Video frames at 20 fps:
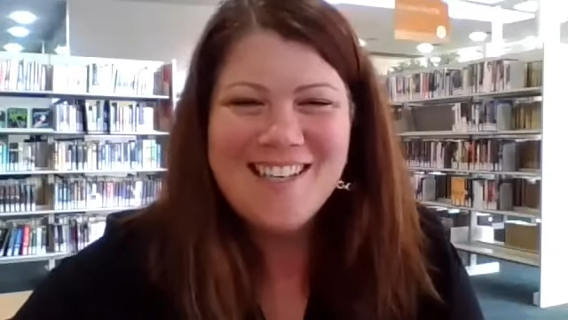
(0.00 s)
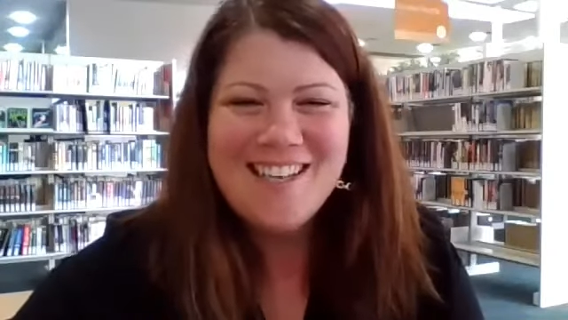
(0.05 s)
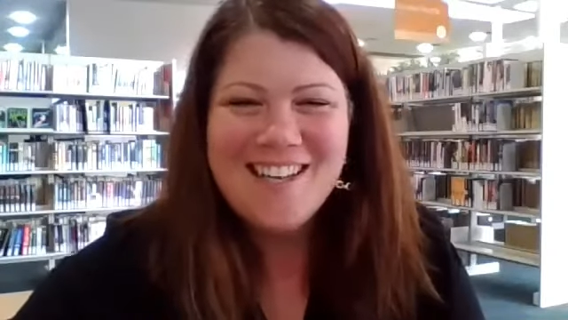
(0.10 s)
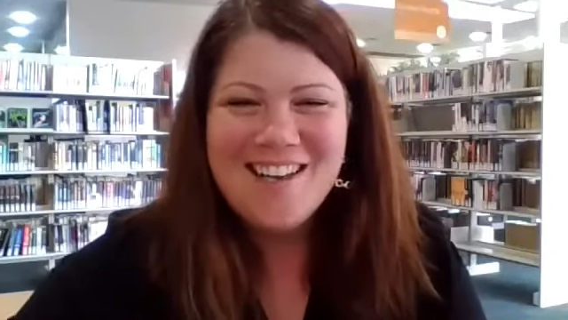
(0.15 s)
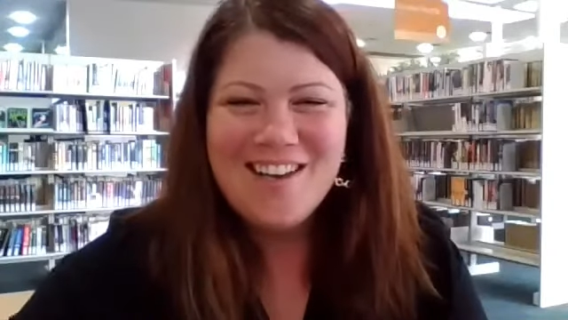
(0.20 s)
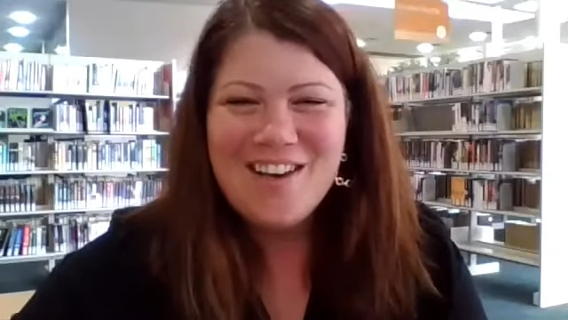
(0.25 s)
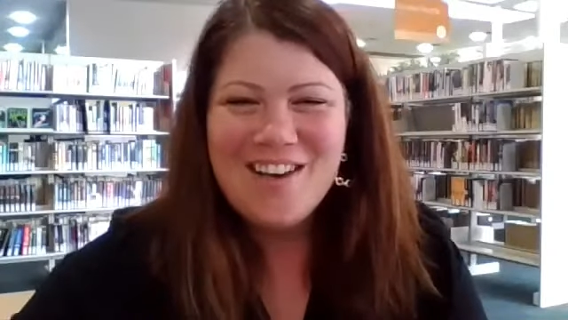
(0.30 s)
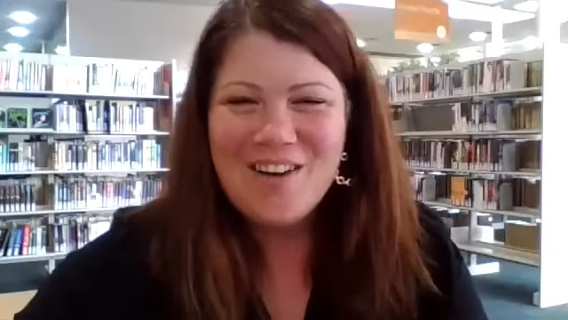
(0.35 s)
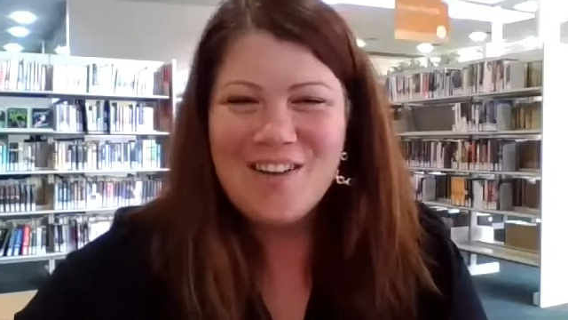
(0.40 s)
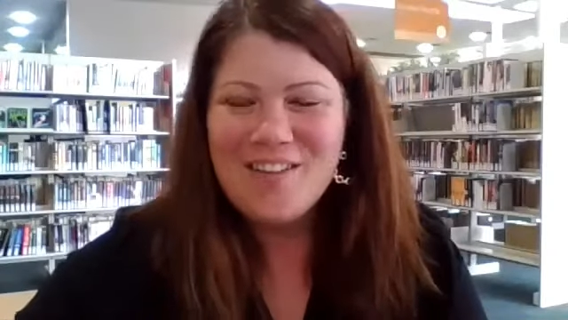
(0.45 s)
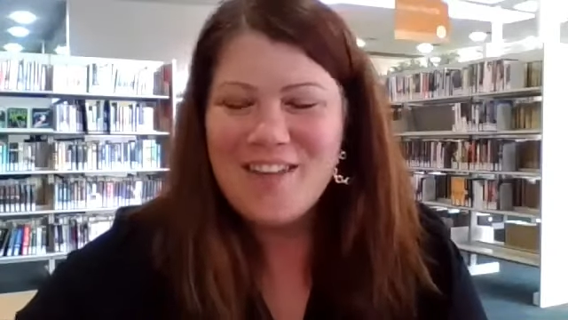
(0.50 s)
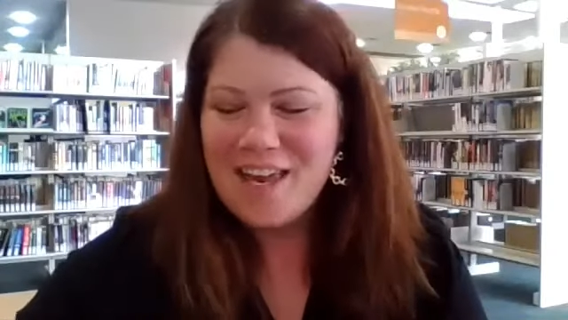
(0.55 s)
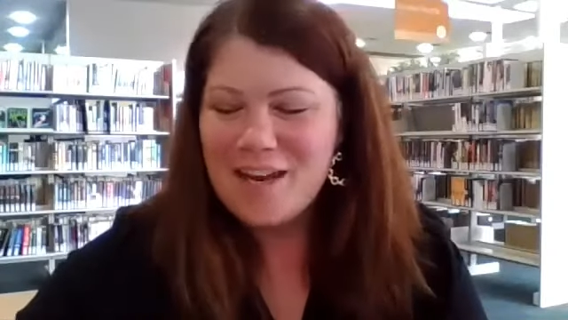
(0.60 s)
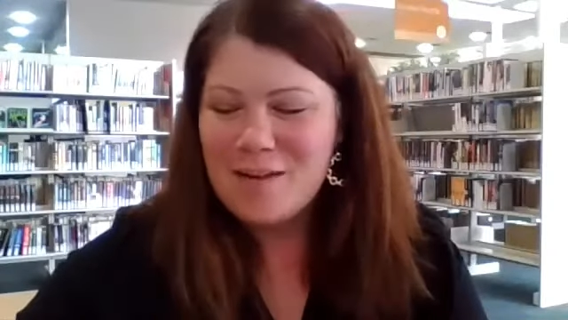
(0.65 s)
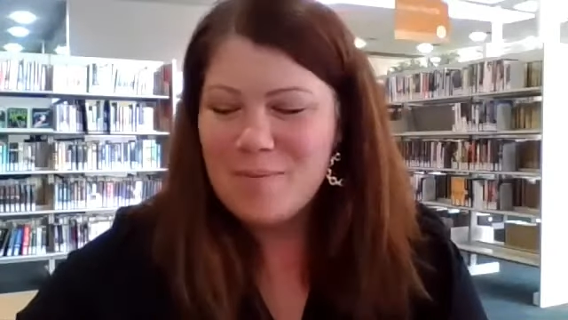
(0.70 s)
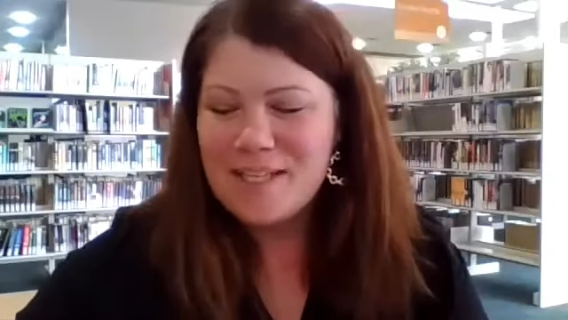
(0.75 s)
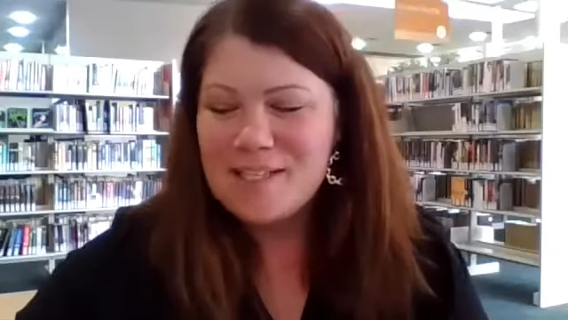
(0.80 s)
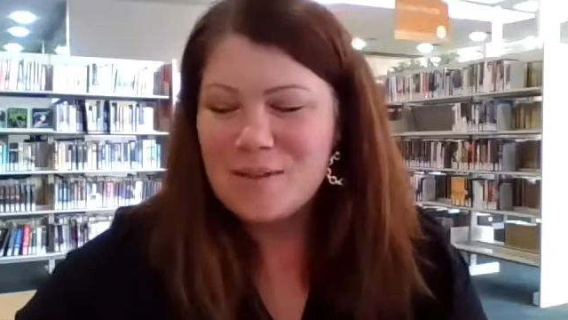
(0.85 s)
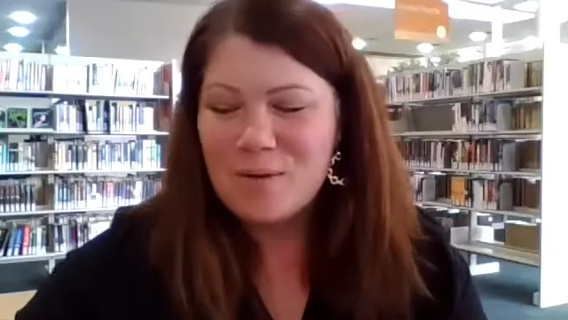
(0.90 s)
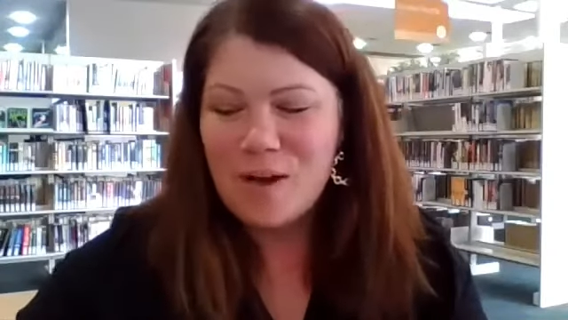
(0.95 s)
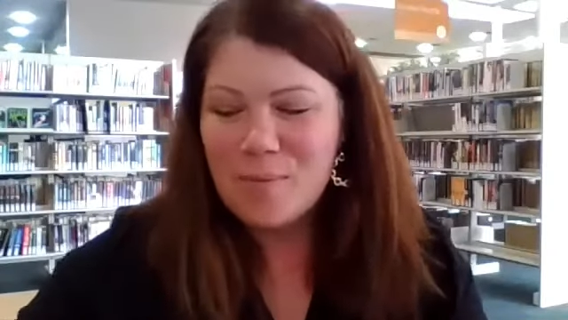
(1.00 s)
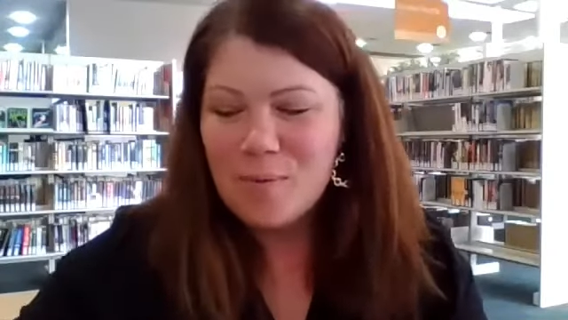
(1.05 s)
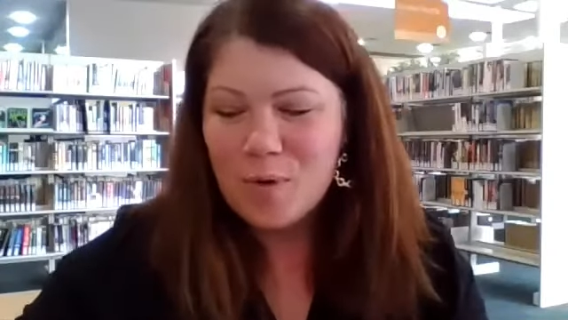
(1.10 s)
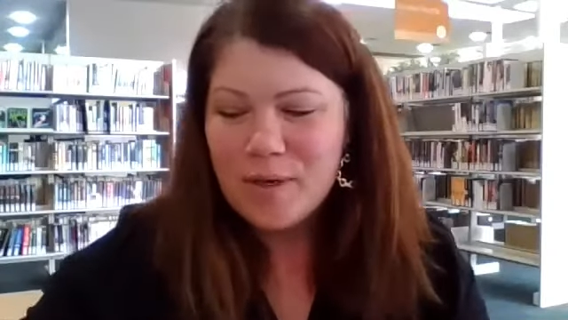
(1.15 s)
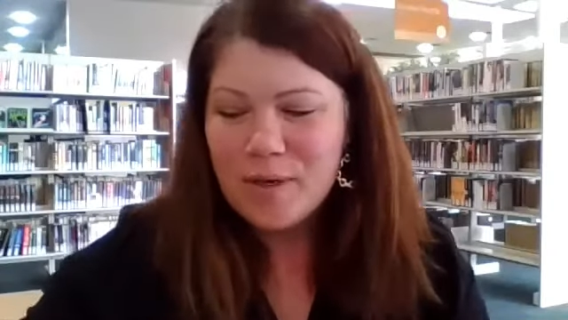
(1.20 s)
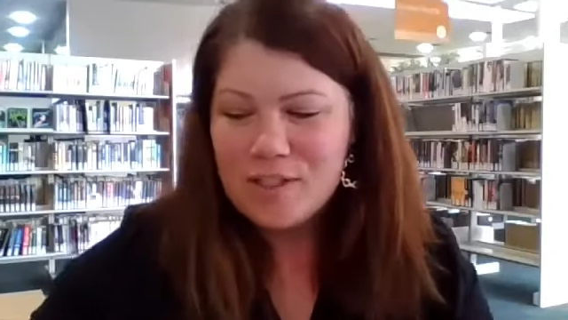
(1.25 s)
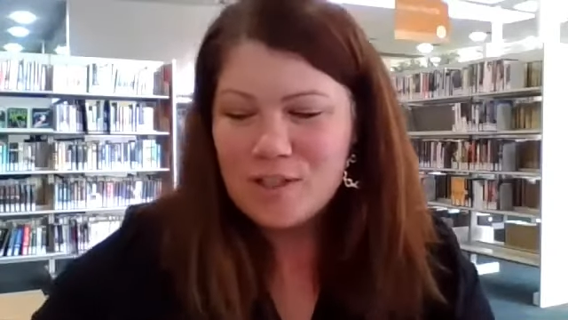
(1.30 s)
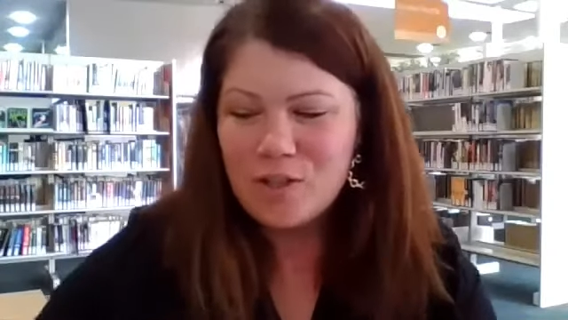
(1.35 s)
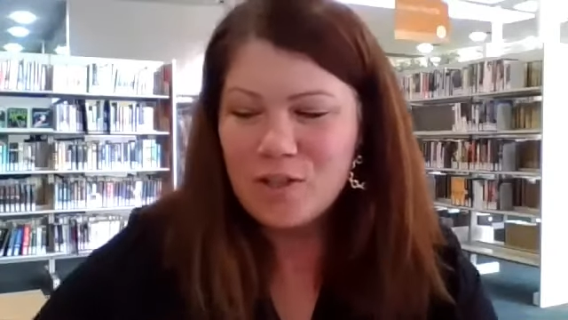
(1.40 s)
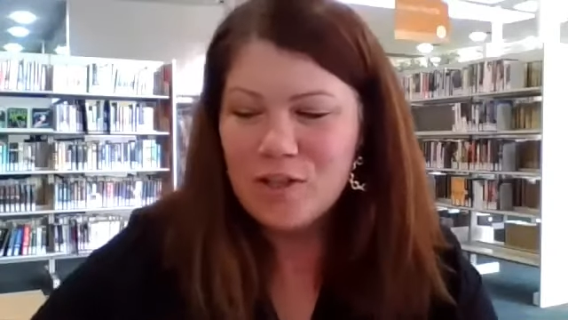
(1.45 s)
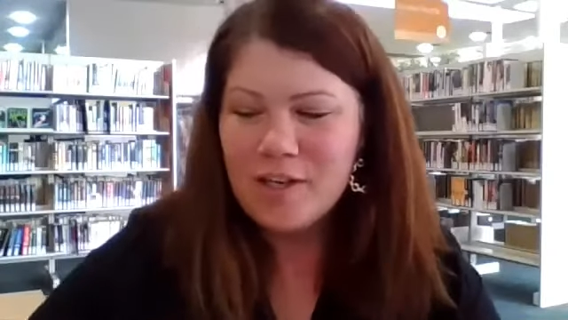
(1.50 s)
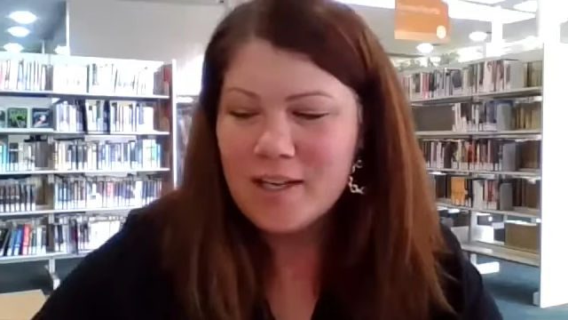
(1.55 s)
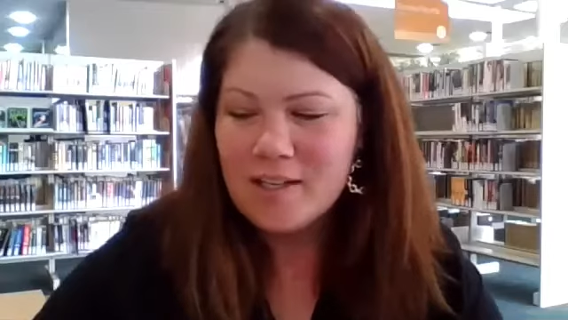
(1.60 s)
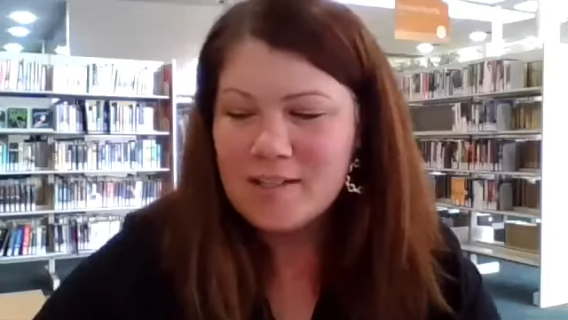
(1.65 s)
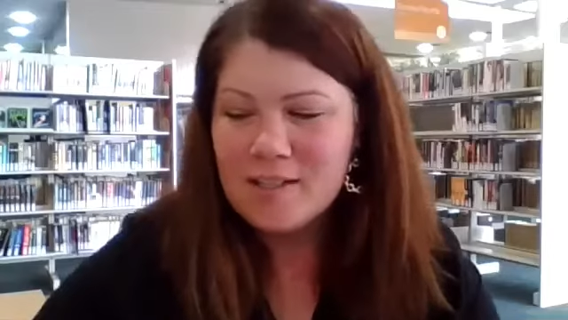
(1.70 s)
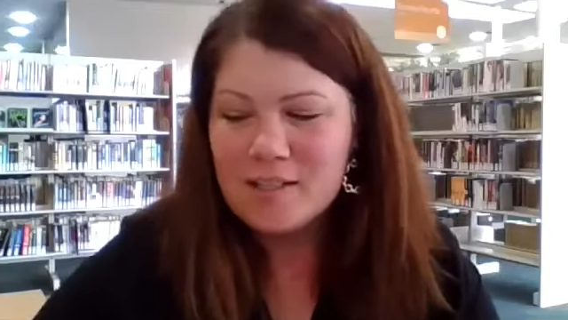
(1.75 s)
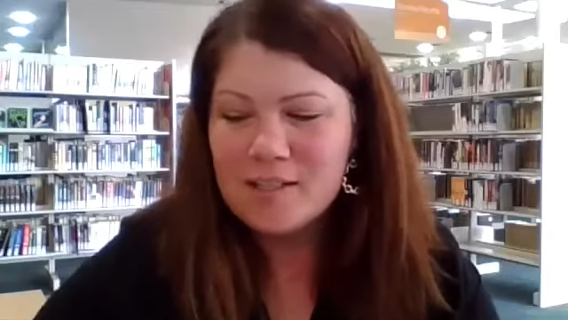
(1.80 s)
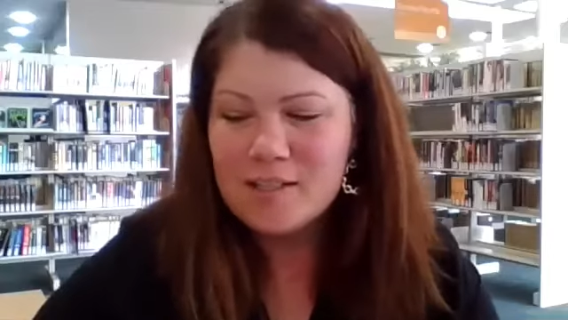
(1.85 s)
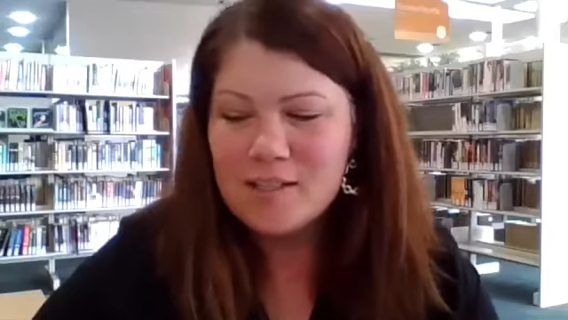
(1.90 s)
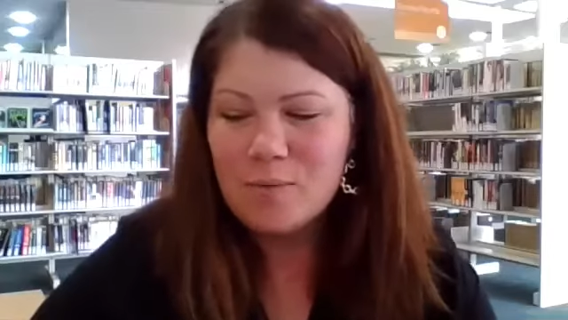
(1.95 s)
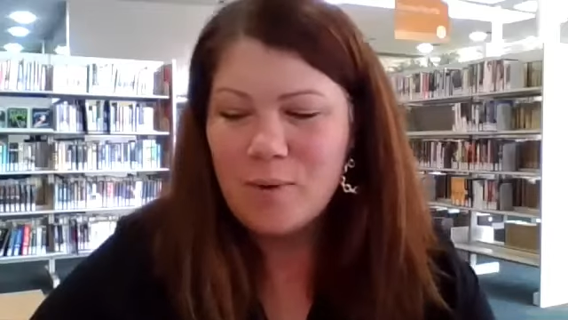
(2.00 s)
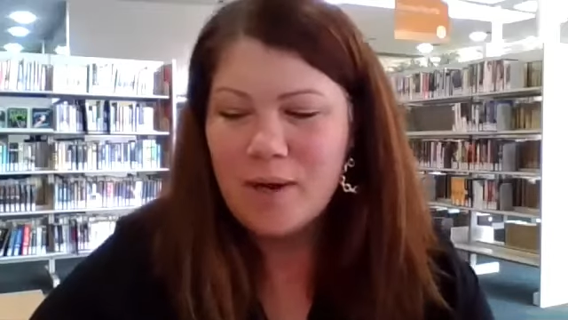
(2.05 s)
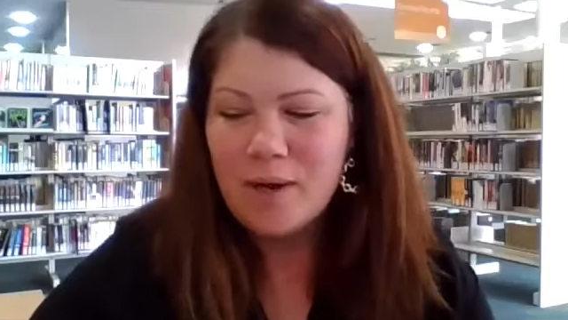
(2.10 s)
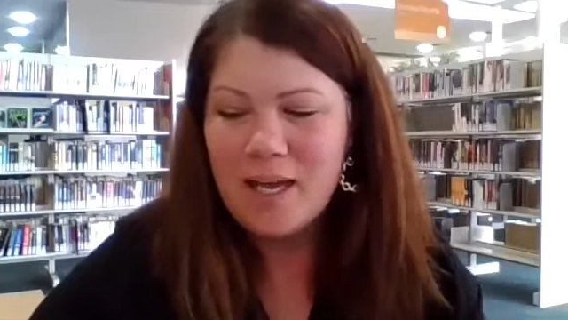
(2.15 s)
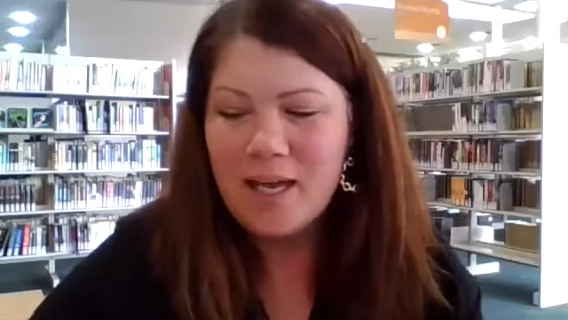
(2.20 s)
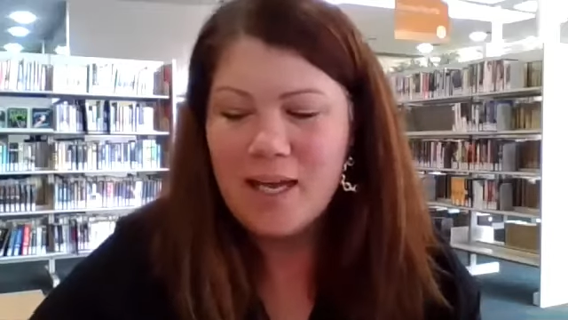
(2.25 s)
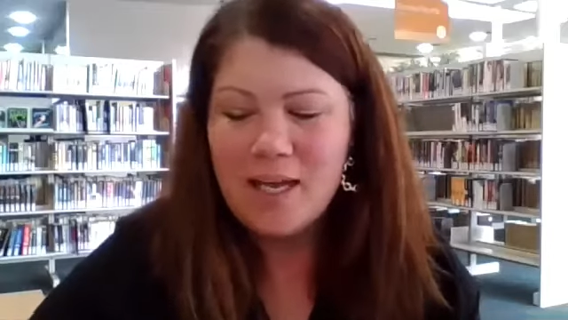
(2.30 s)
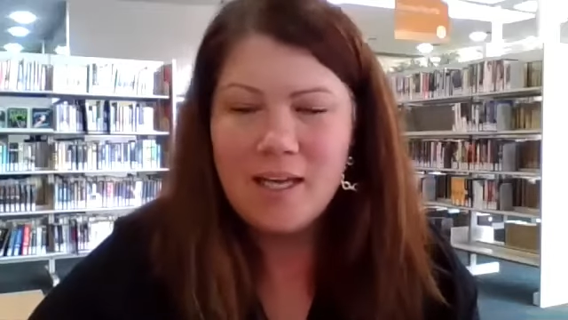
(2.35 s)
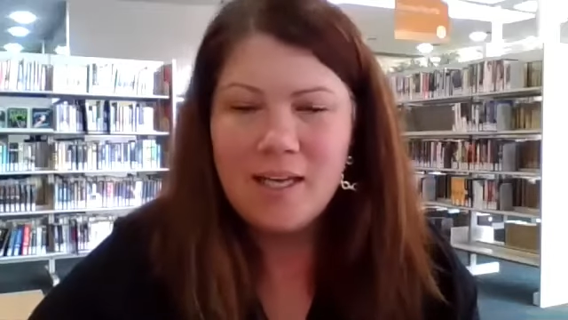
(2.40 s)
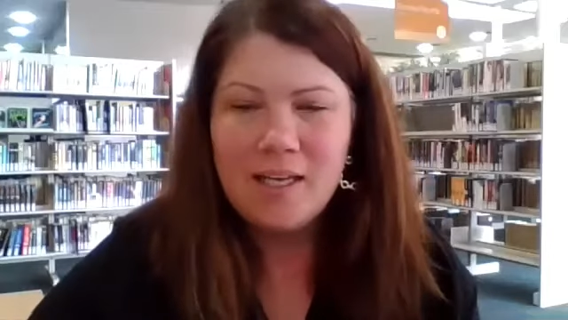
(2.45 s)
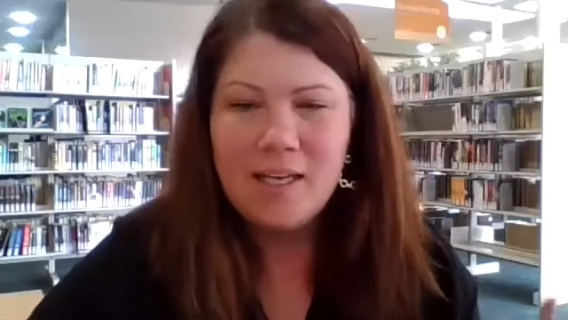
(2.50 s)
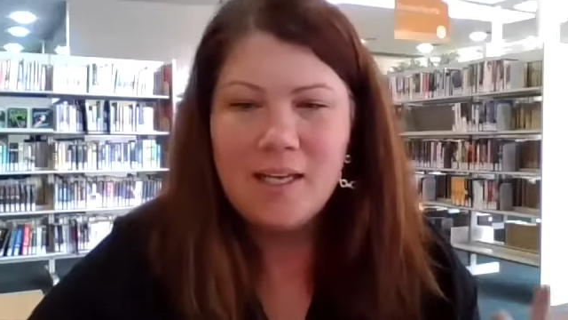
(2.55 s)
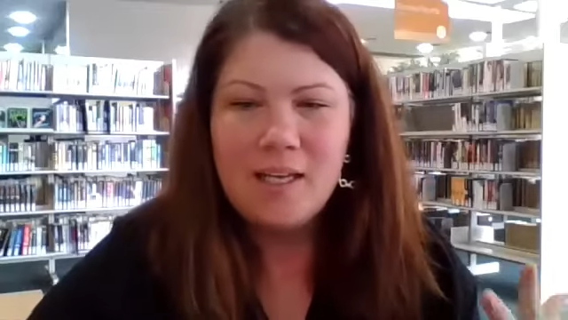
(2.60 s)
on that amazing i'm always curious as to where